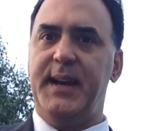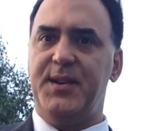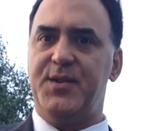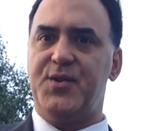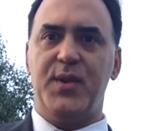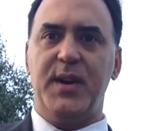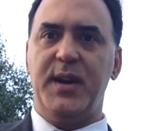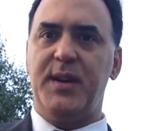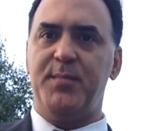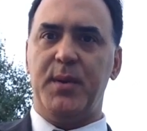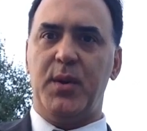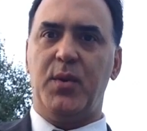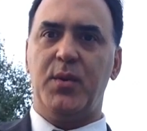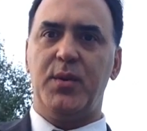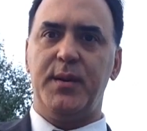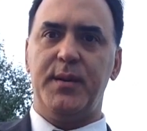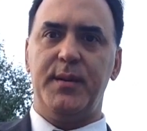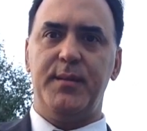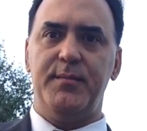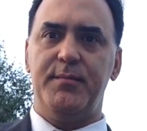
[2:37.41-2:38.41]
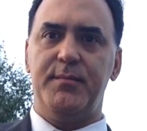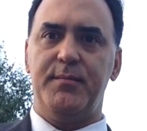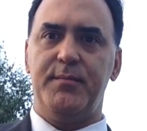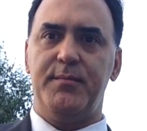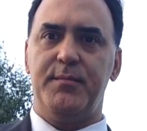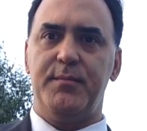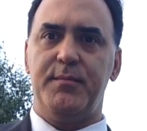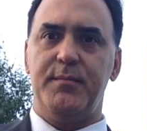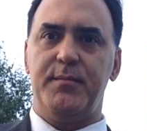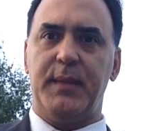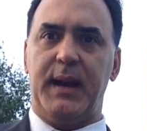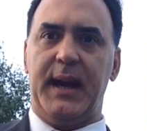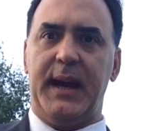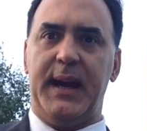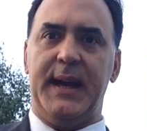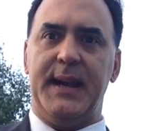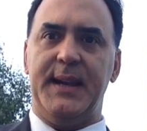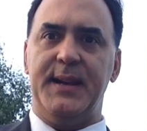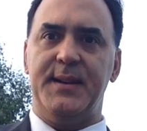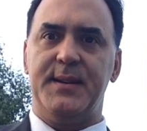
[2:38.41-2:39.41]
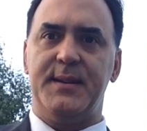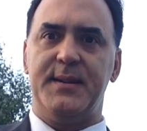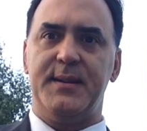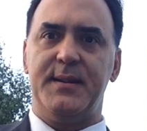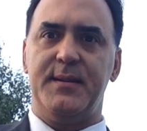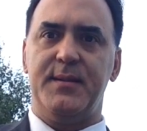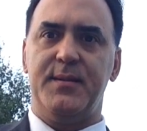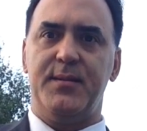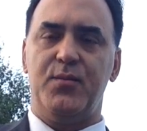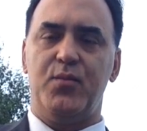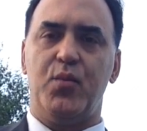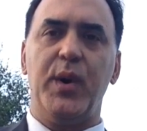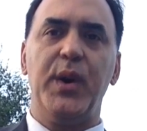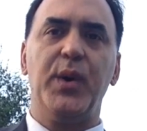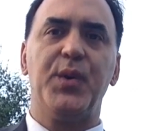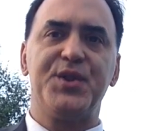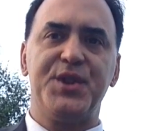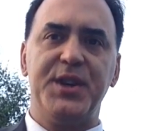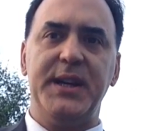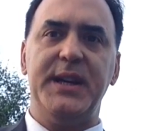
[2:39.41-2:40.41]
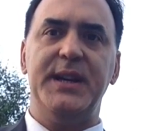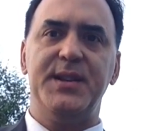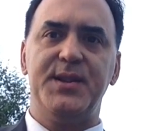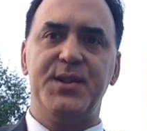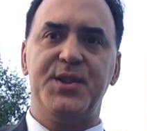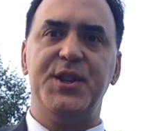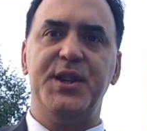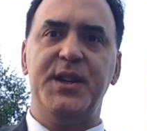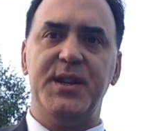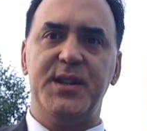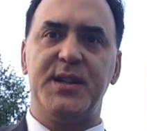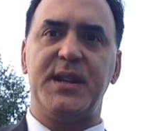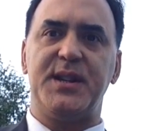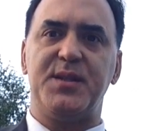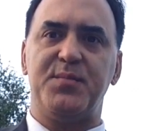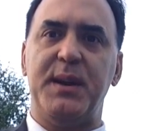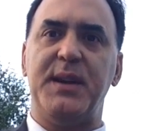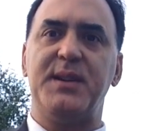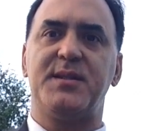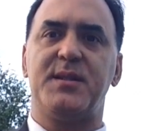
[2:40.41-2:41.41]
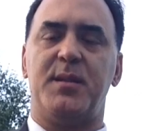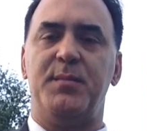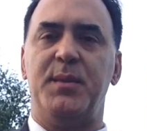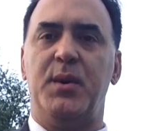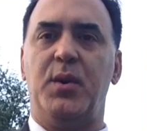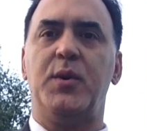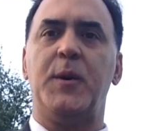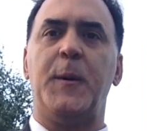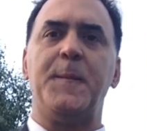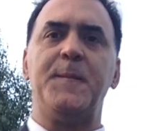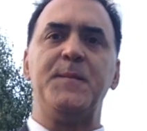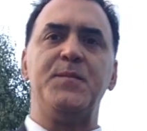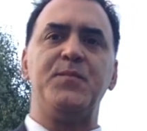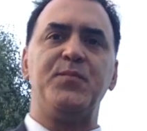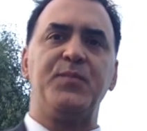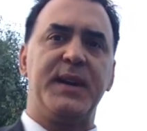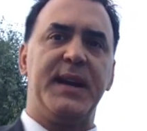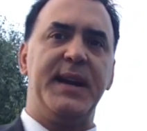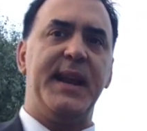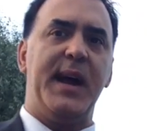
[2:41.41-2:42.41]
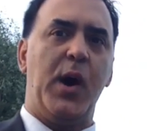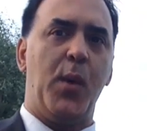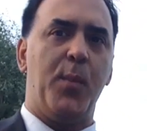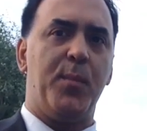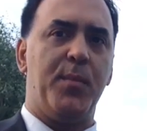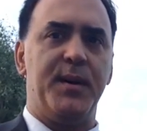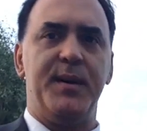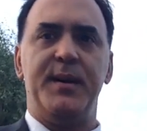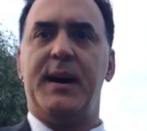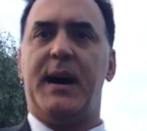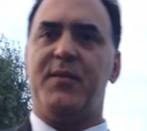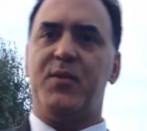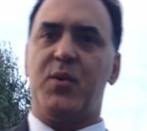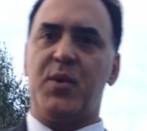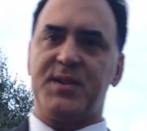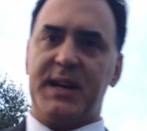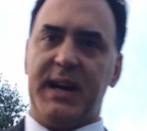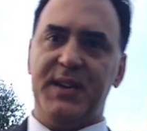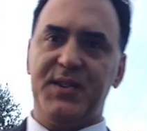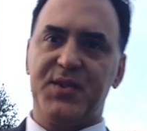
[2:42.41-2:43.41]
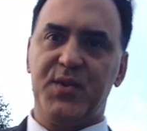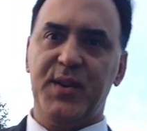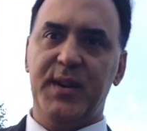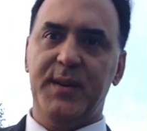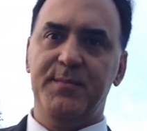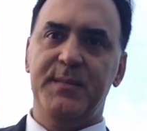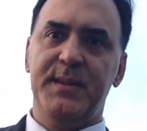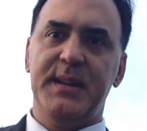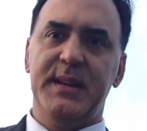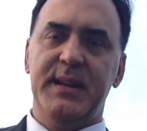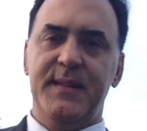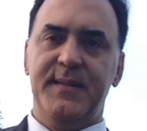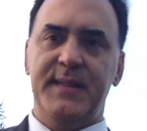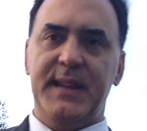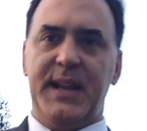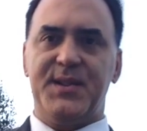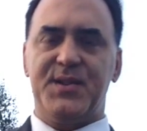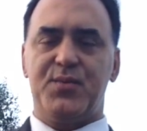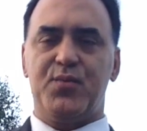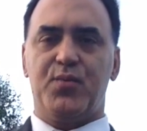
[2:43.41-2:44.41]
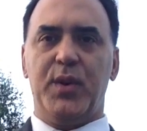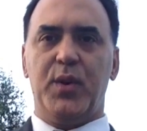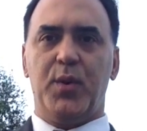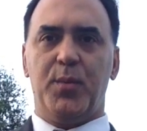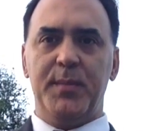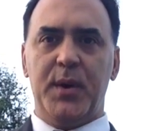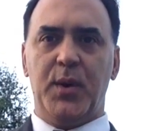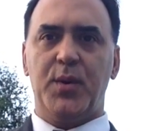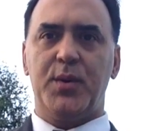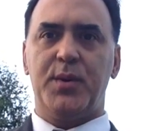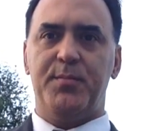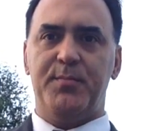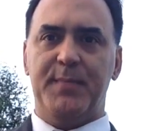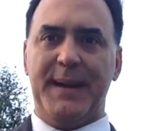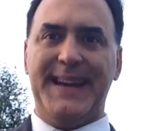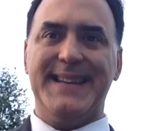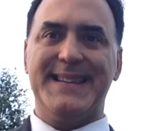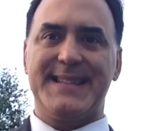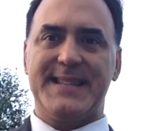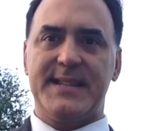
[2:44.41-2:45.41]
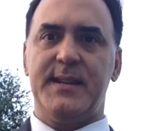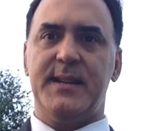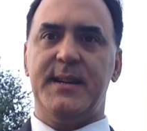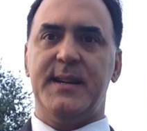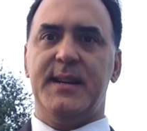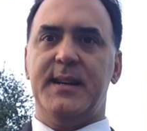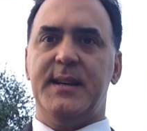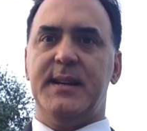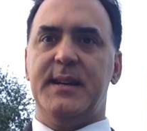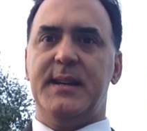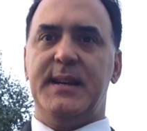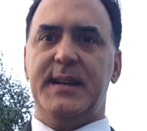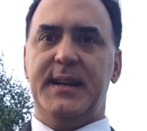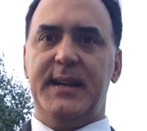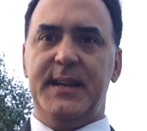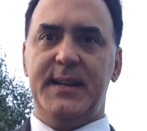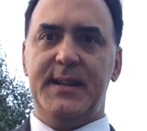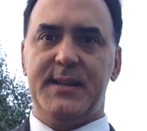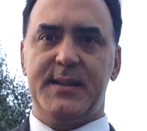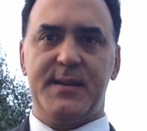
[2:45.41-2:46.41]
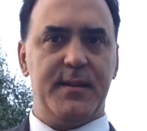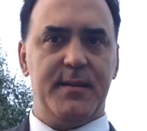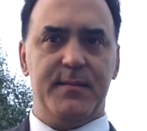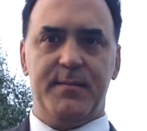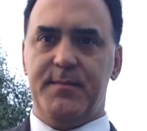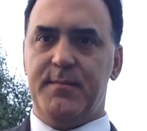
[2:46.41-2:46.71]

drink milk, and real cheese that's based on milk can help. Of course, ice cream that's real milk based is